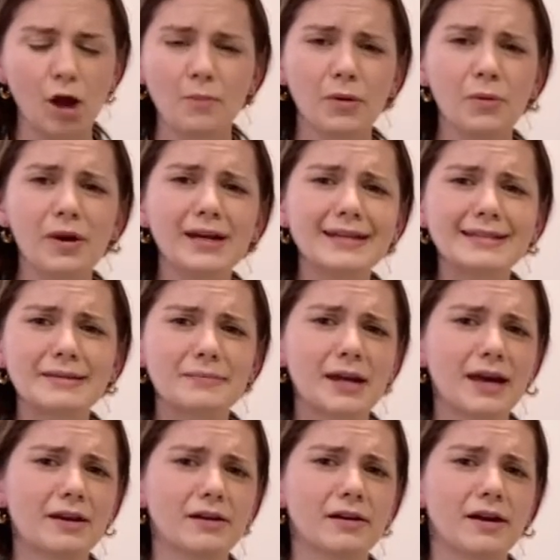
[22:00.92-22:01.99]
Why does it
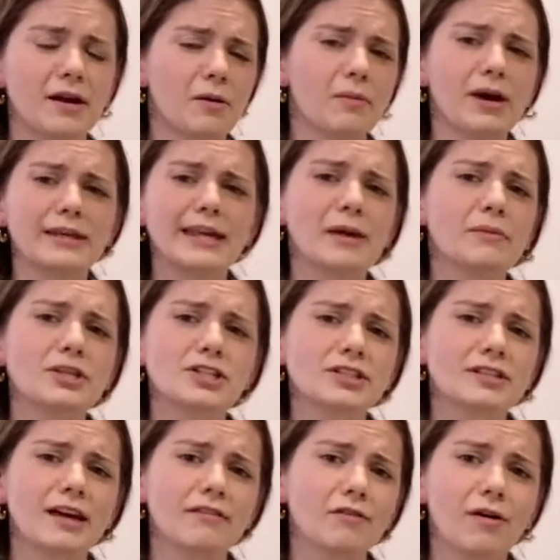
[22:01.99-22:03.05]
matter? Why can't we just
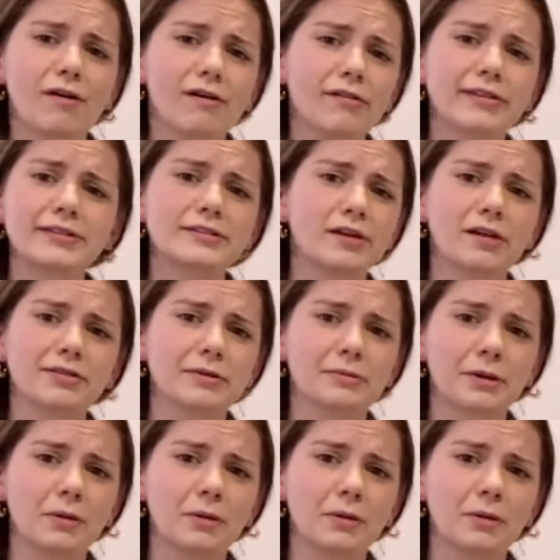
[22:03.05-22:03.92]
have all the salt that we